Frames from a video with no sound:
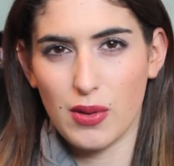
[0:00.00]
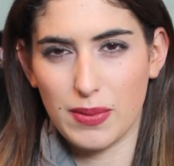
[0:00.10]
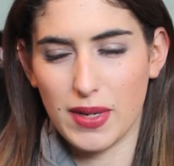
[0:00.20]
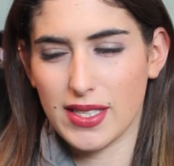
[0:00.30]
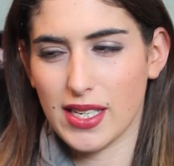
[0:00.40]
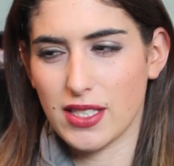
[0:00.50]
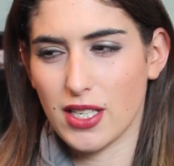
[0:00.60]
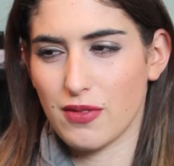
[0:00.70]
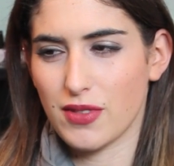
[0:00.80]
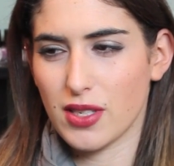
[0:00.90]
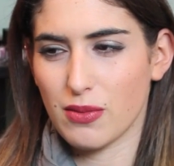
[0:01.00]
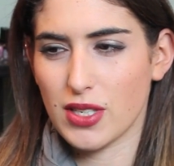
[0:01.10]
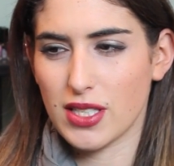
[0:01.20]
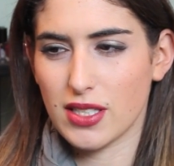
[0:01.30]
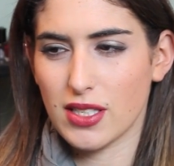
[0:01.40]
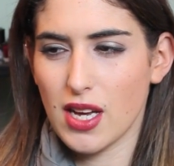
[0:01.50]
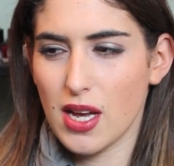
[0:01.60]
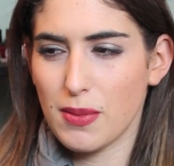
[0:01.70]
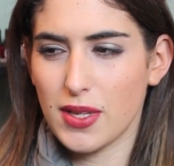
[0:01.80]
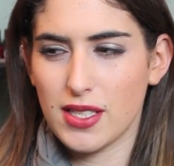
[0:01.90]
with my skin tone for some reason.
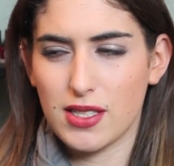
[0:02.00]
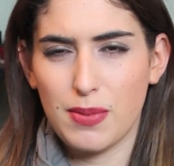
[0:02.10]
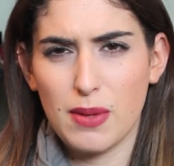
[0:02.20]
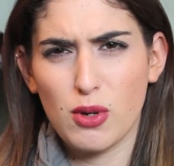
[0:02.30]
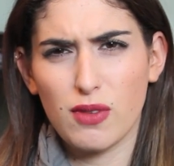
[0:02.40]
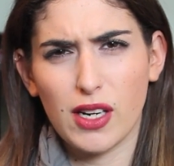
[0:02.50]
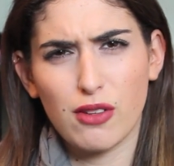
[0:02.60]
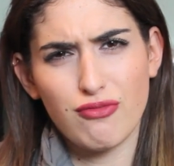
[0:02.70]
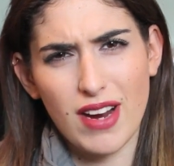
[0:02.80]
But this is a bit more of like a